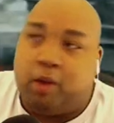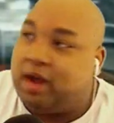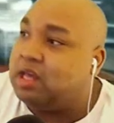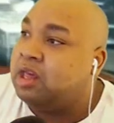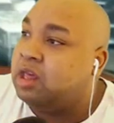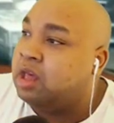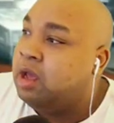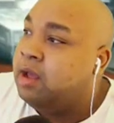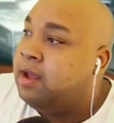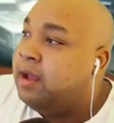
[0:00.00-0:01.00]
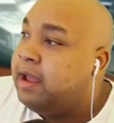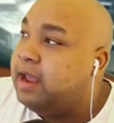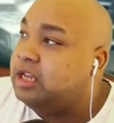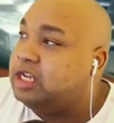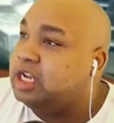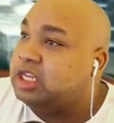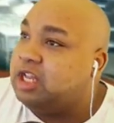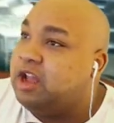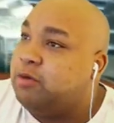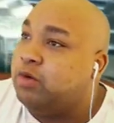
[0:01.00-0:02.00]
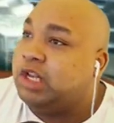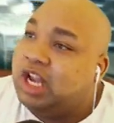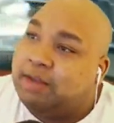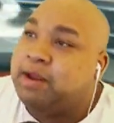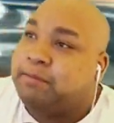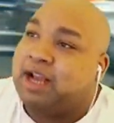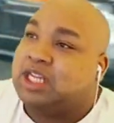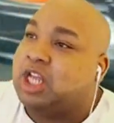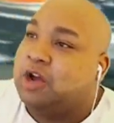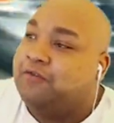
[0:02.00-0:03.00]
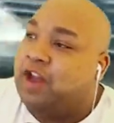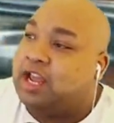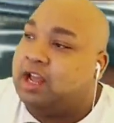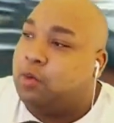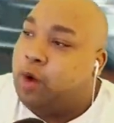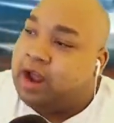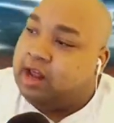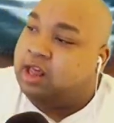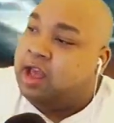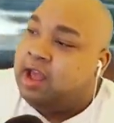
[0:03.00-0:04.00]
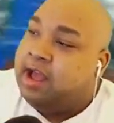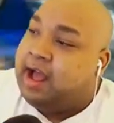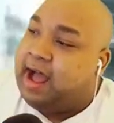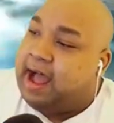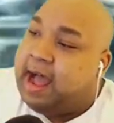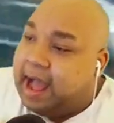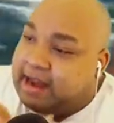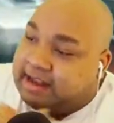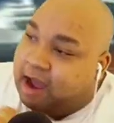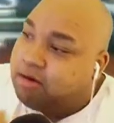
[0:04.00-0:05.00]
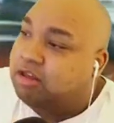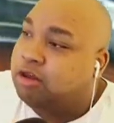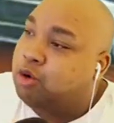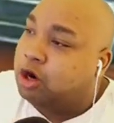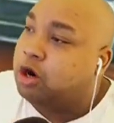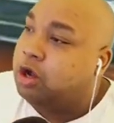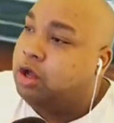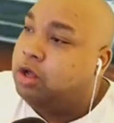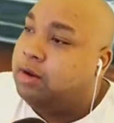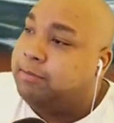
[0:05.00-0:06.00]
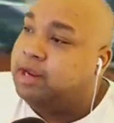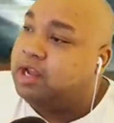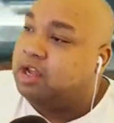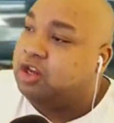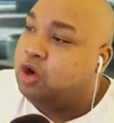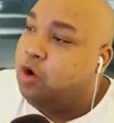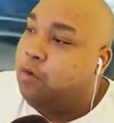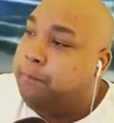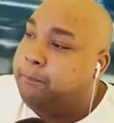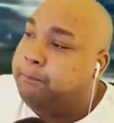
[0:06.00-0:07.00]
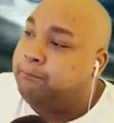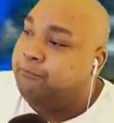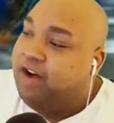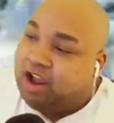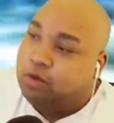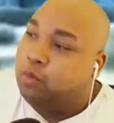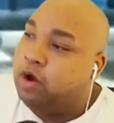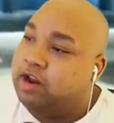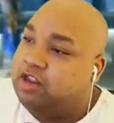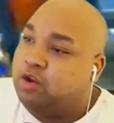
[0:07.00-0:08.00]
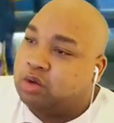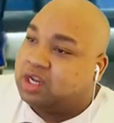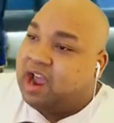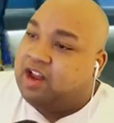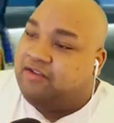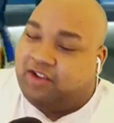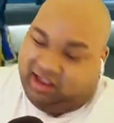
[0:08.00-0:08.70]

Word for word: Weiss and just like redeeming myself. Like Weiss, I doubted you, girl, because you know, Volume One, you was kind of a.